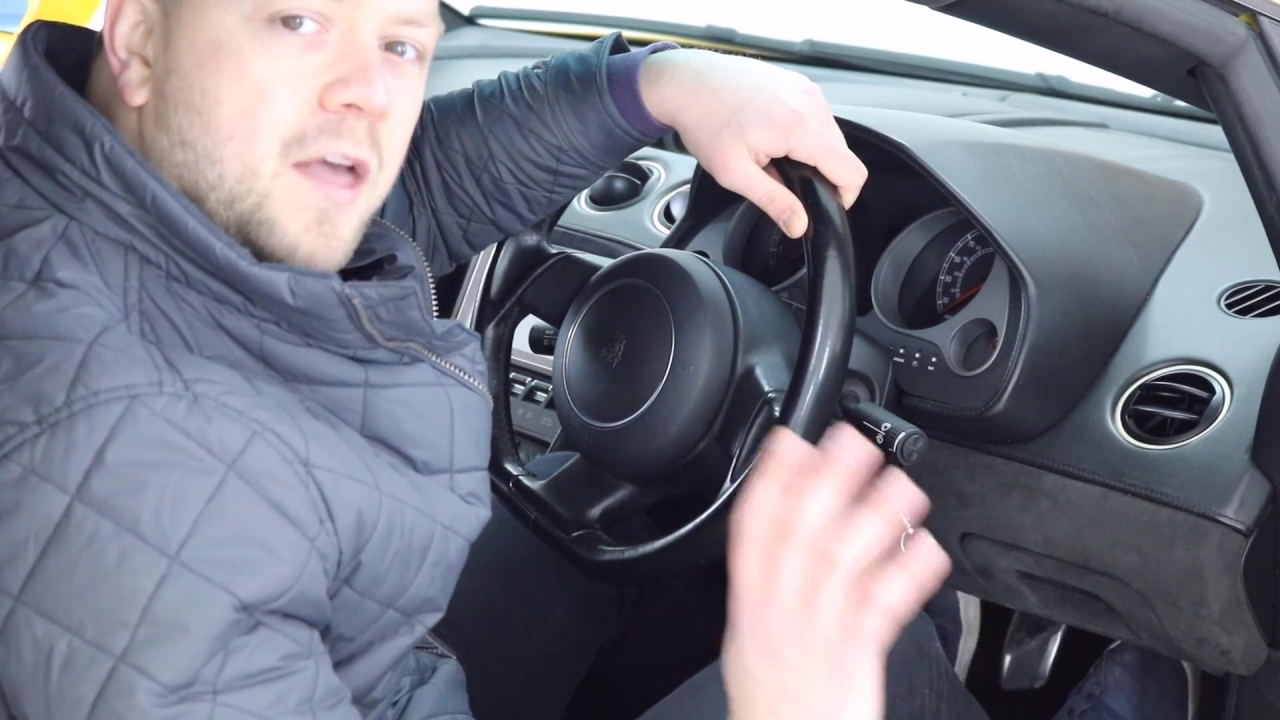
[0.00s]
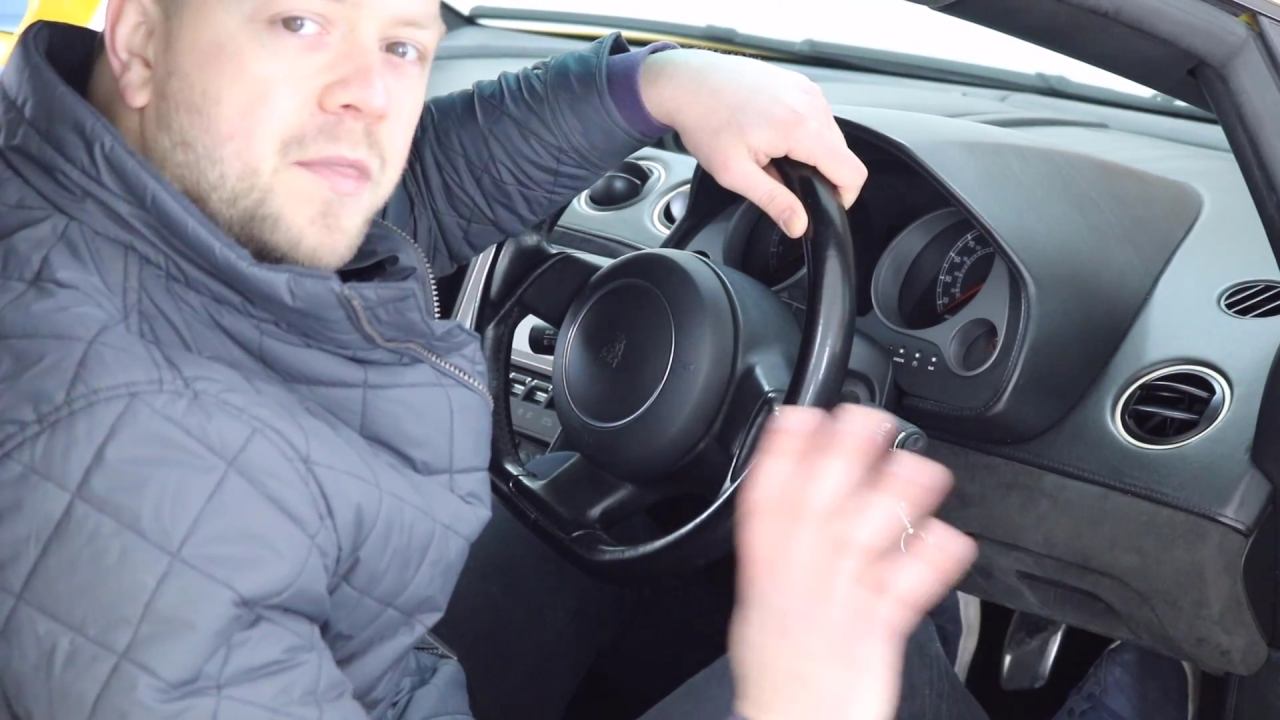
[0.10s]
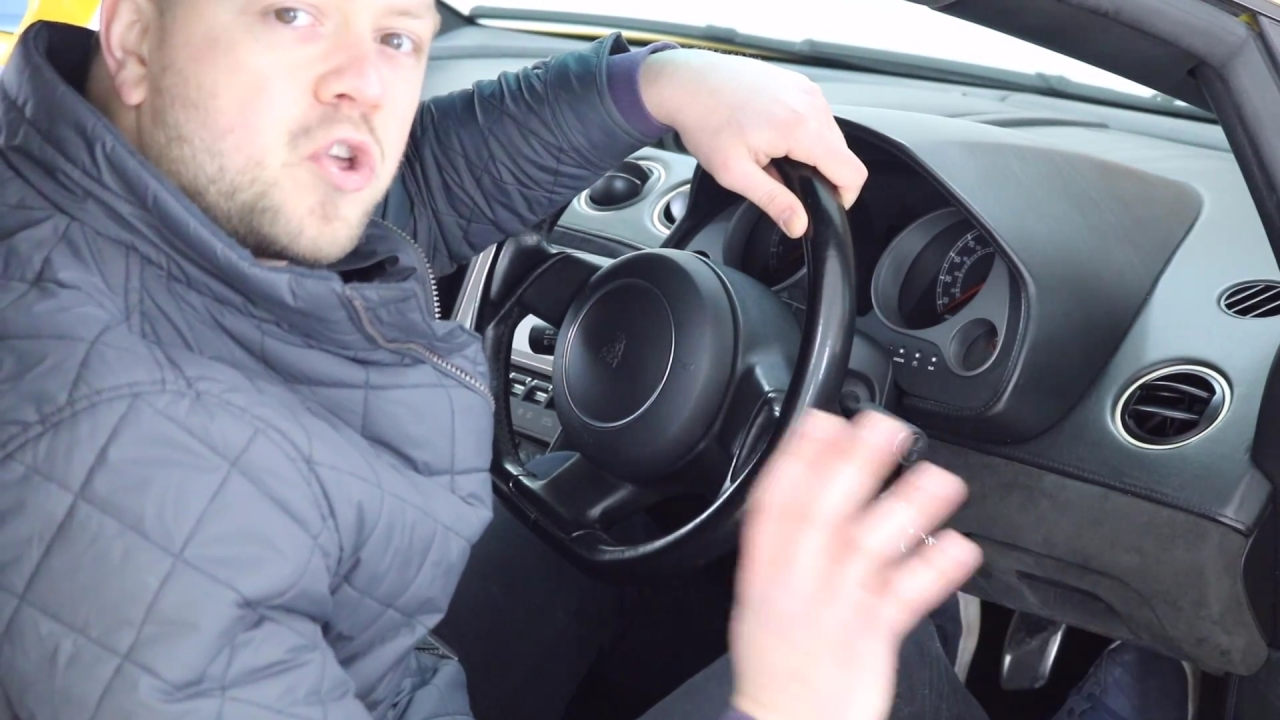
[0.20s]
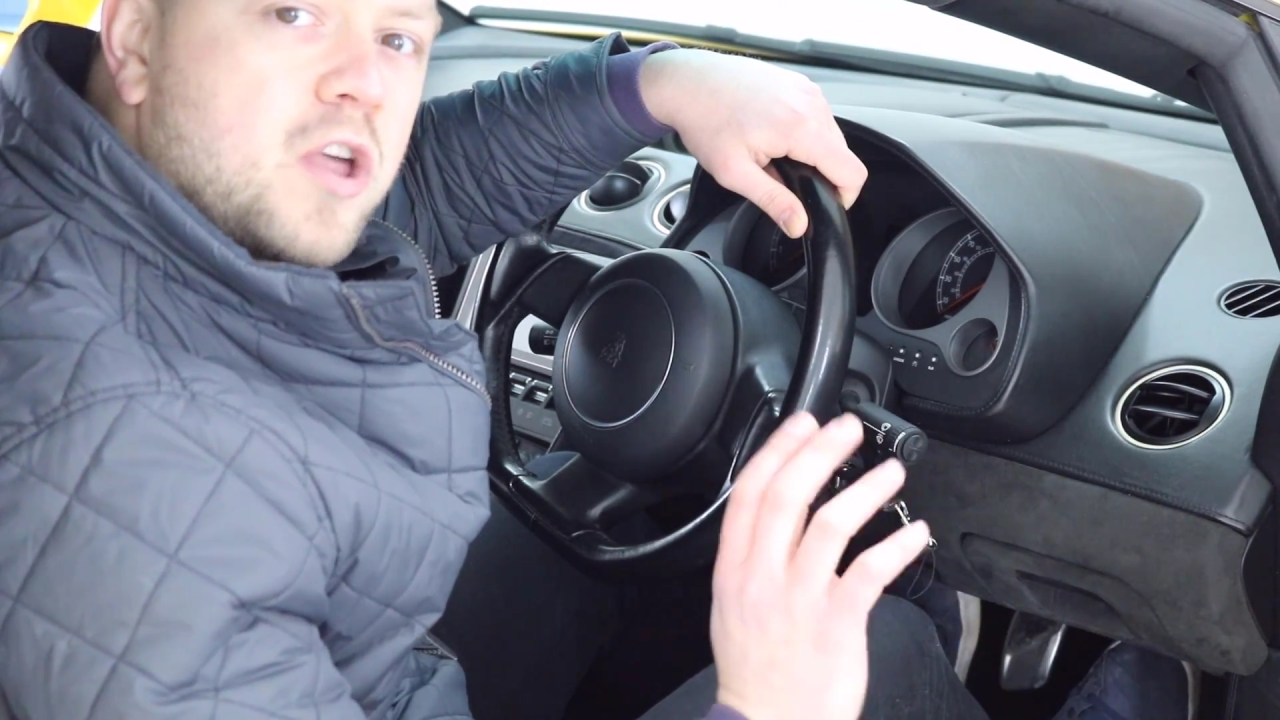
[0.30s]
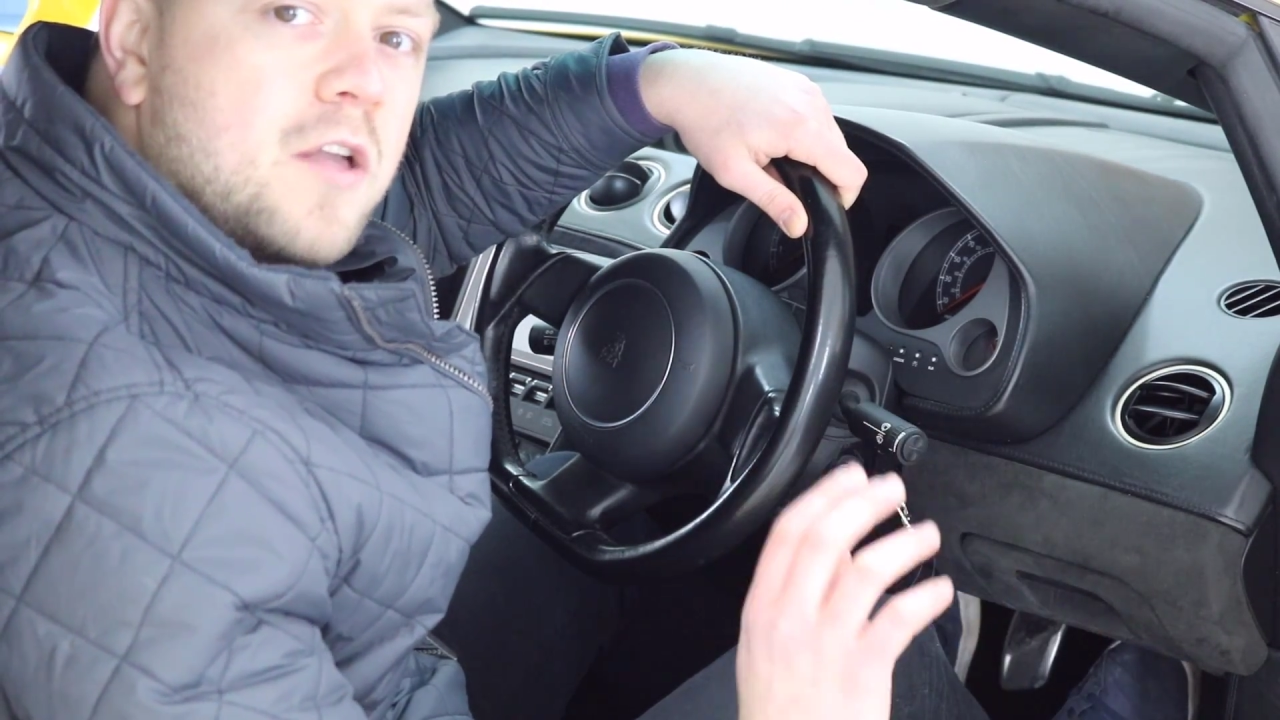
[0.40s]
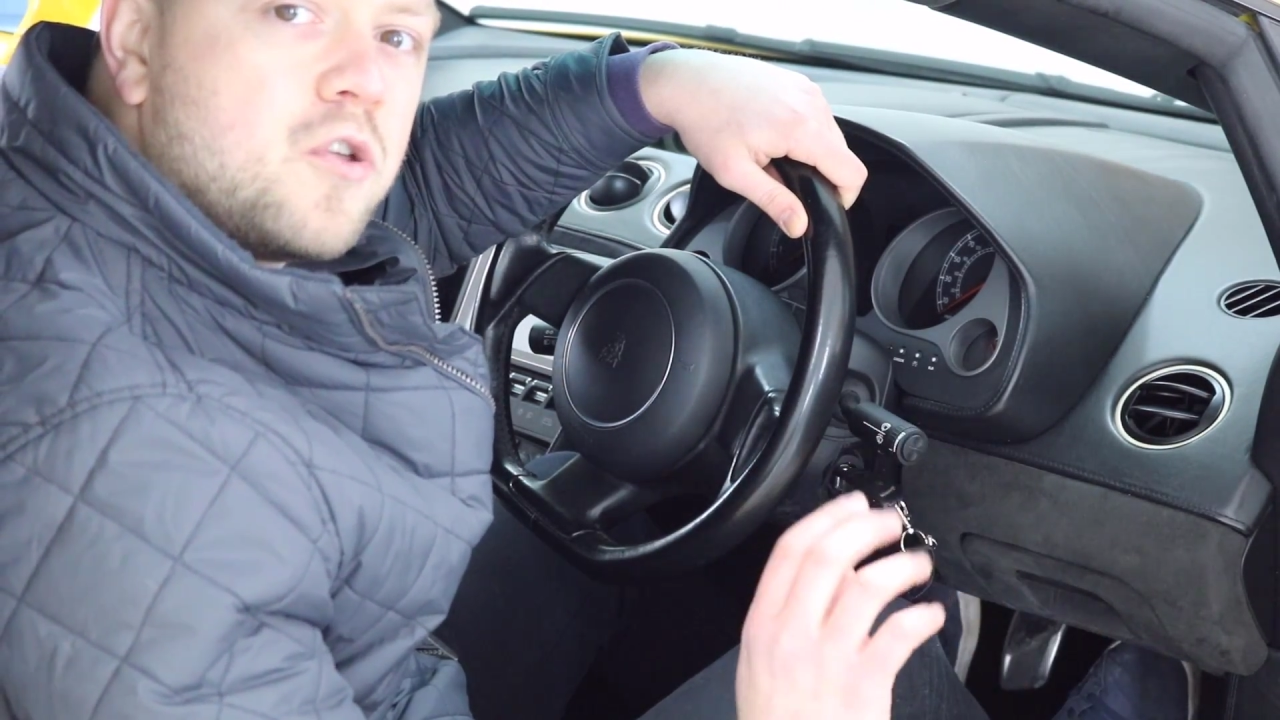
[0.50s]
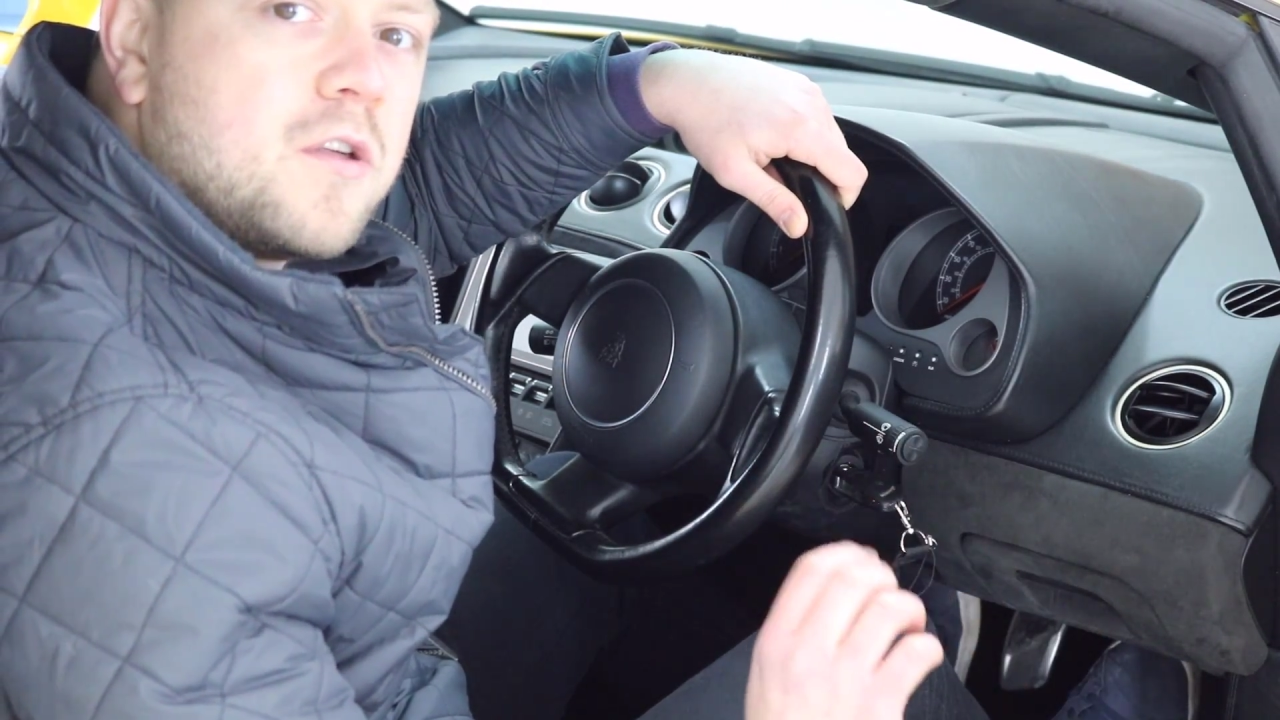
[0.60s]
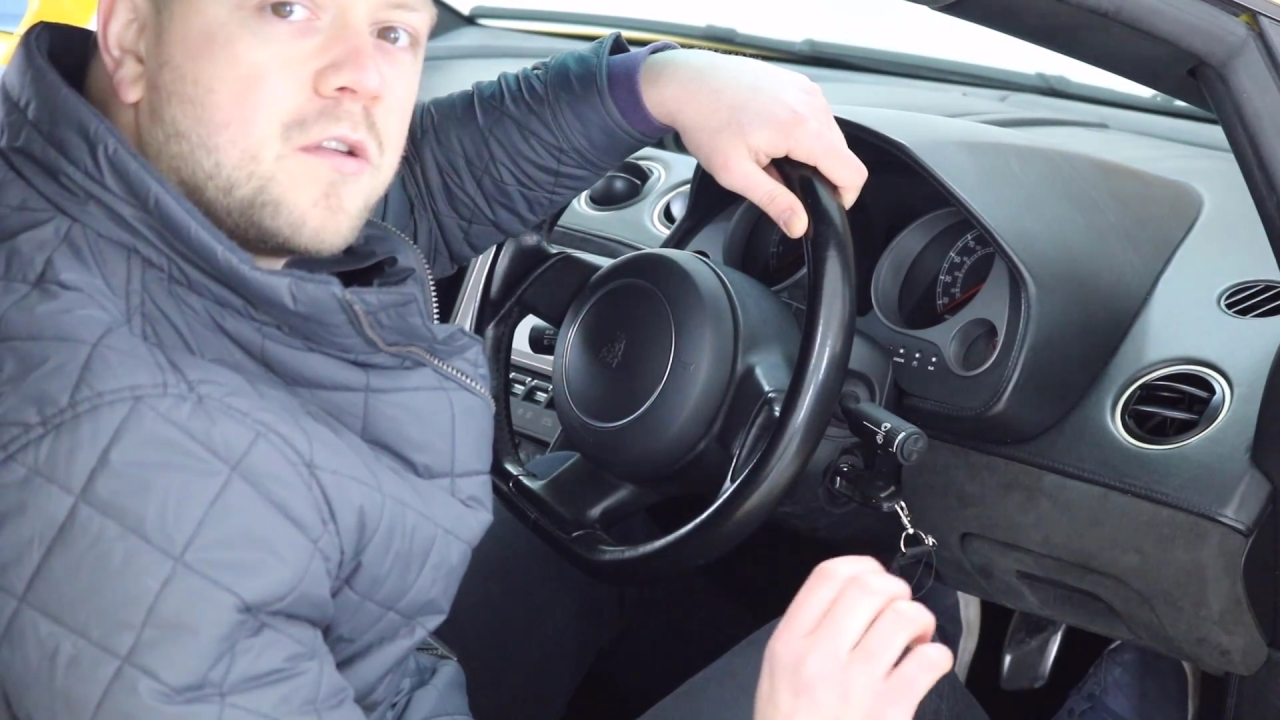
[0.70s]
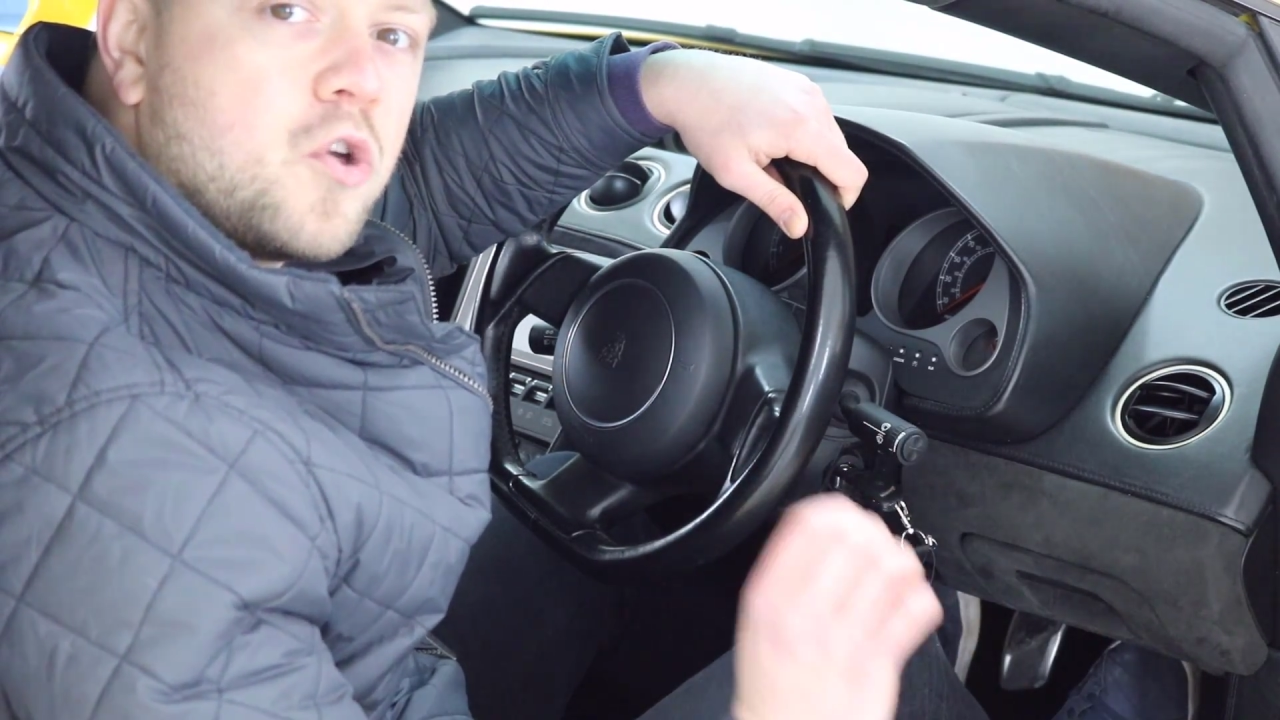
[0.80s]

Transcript: and the changes